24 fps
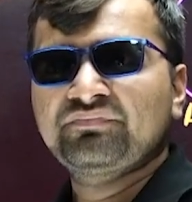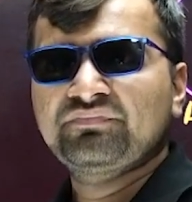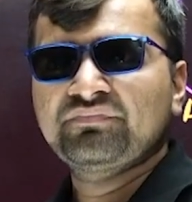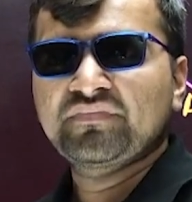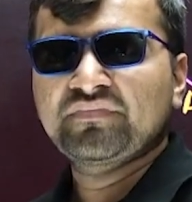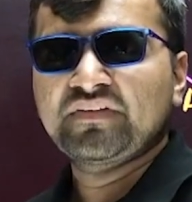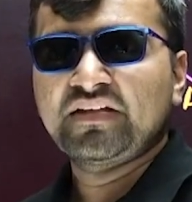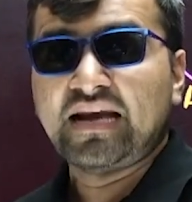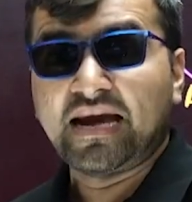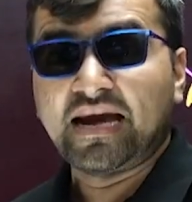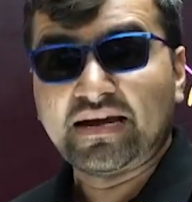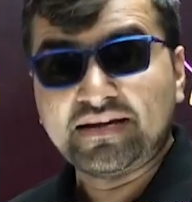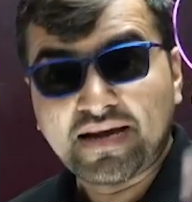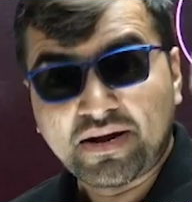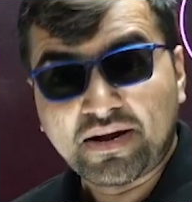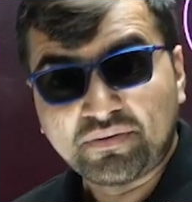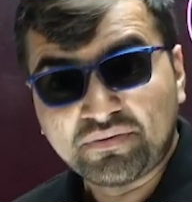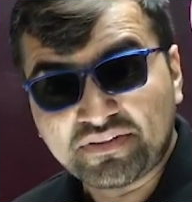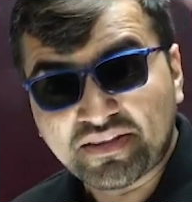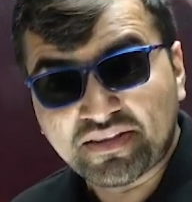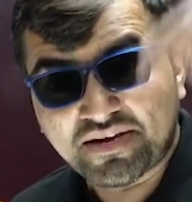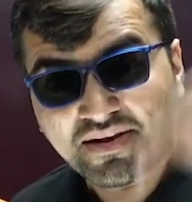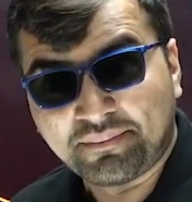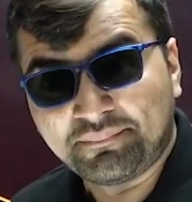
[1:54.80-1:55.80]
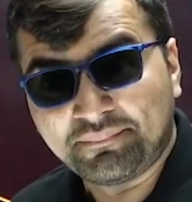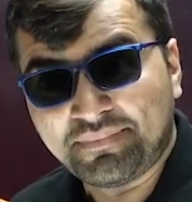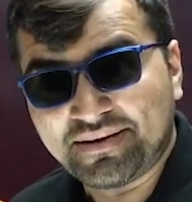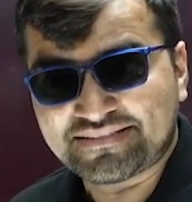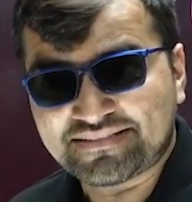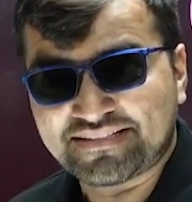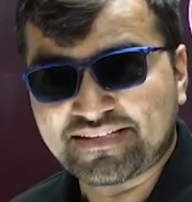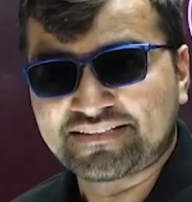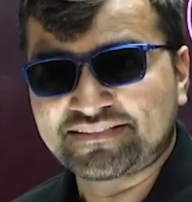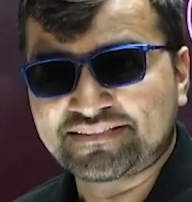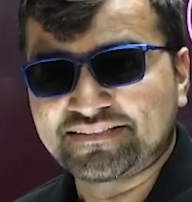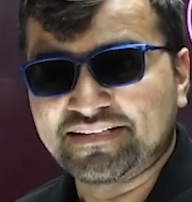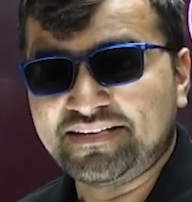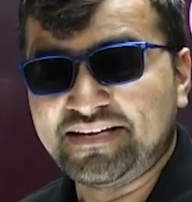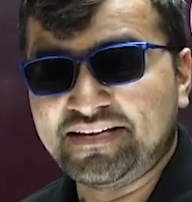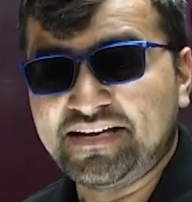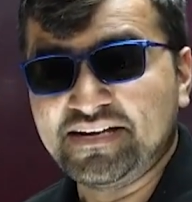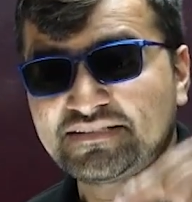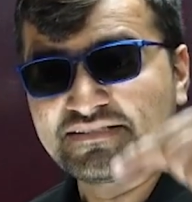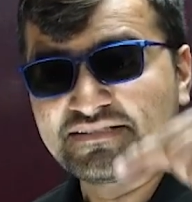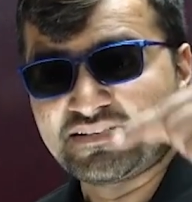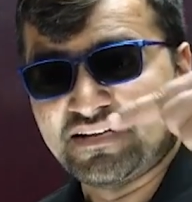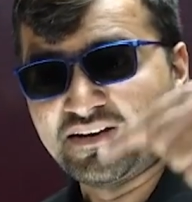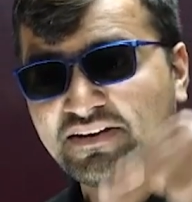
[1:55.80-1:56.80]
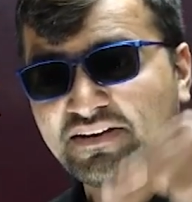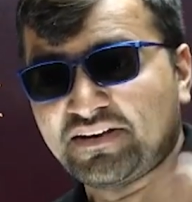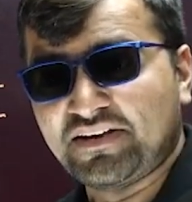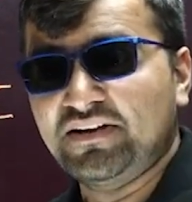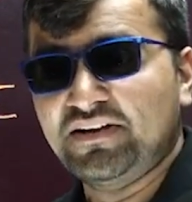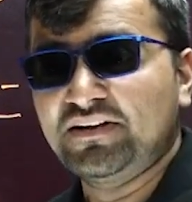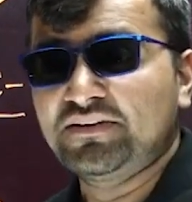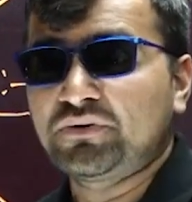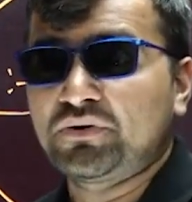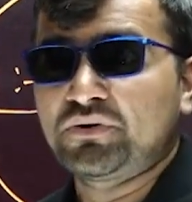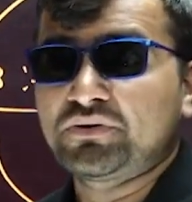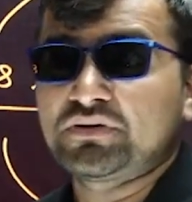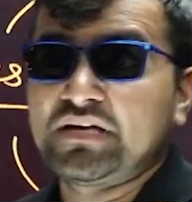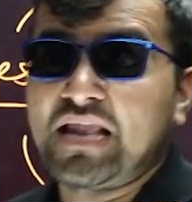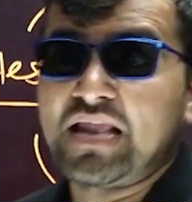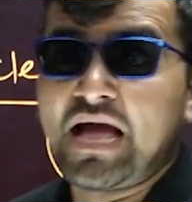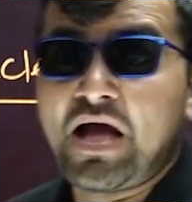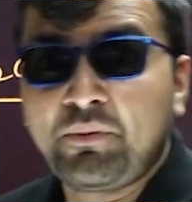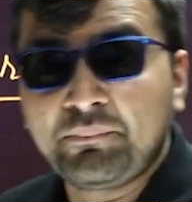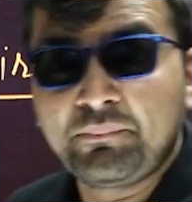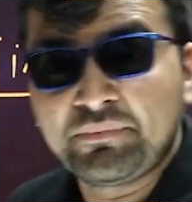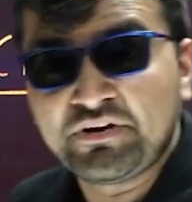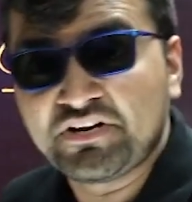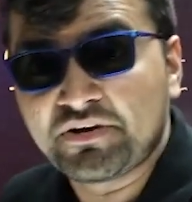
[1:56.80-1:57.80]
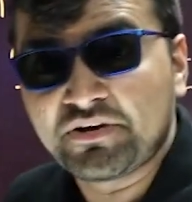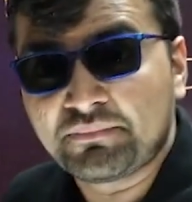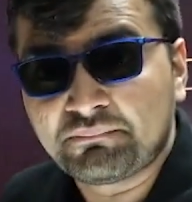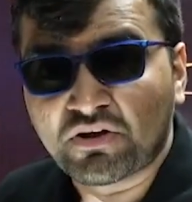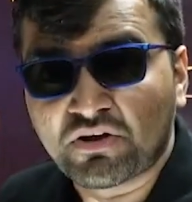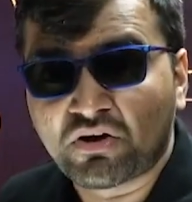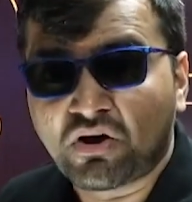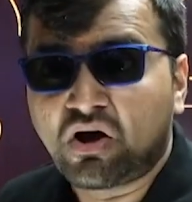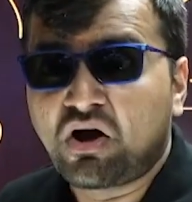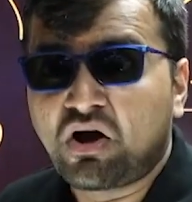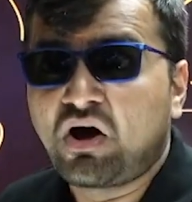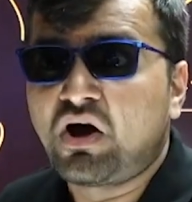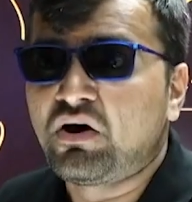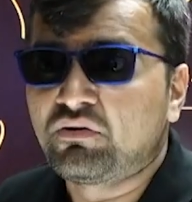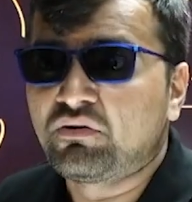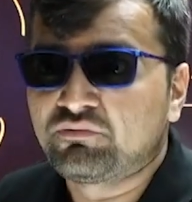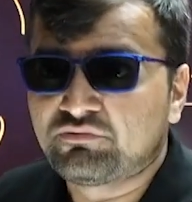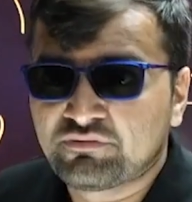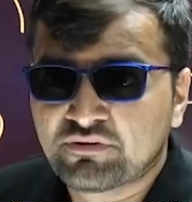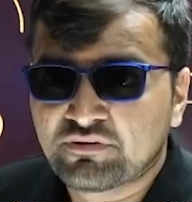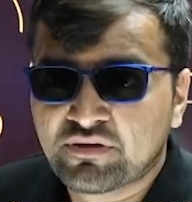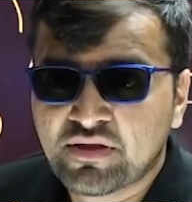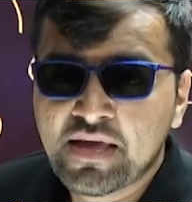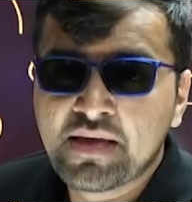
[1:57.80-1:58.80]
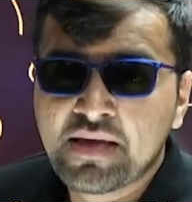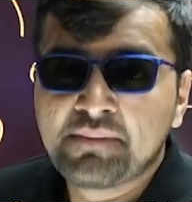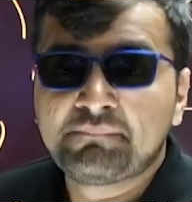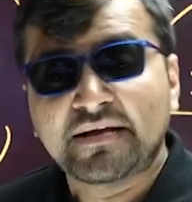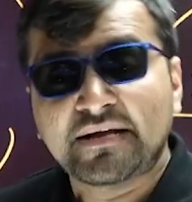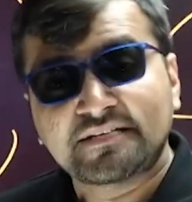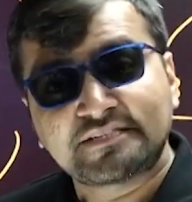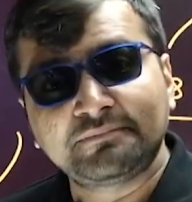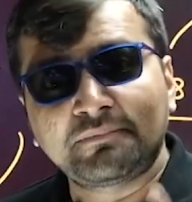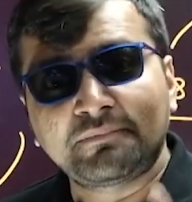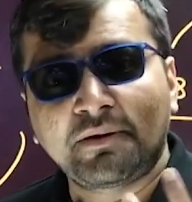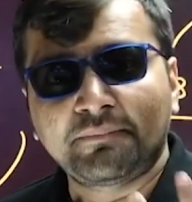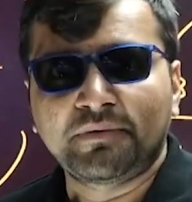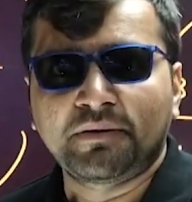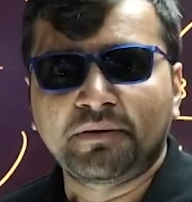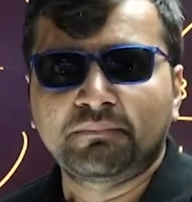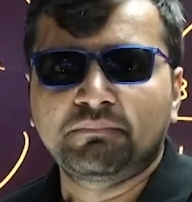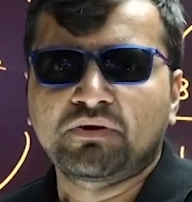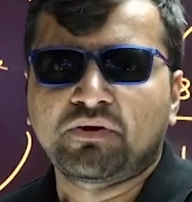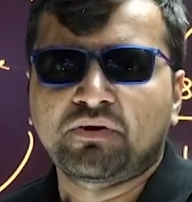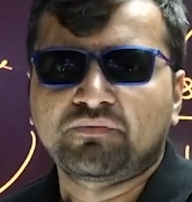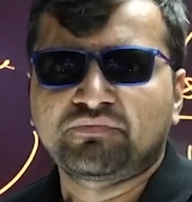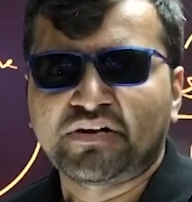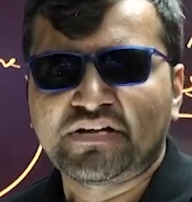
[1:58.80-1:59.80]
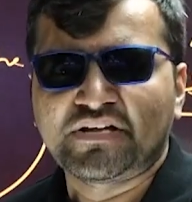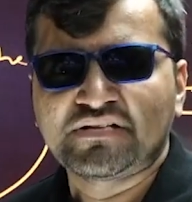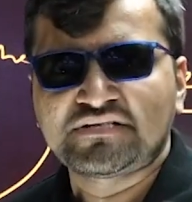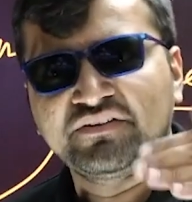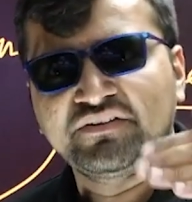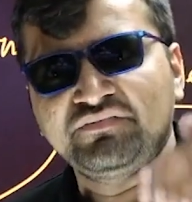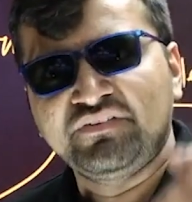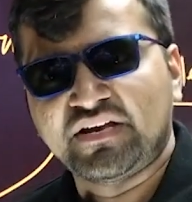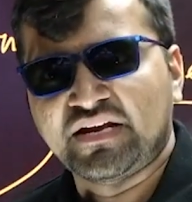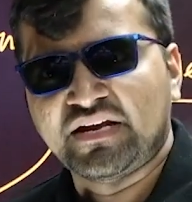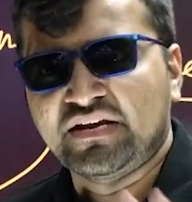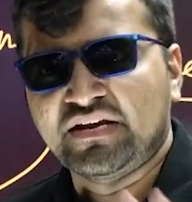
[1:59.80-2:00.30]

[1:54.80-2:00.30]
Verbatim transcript: Write down in the comment section. In circle, total how many number of, maximum number of tangent we can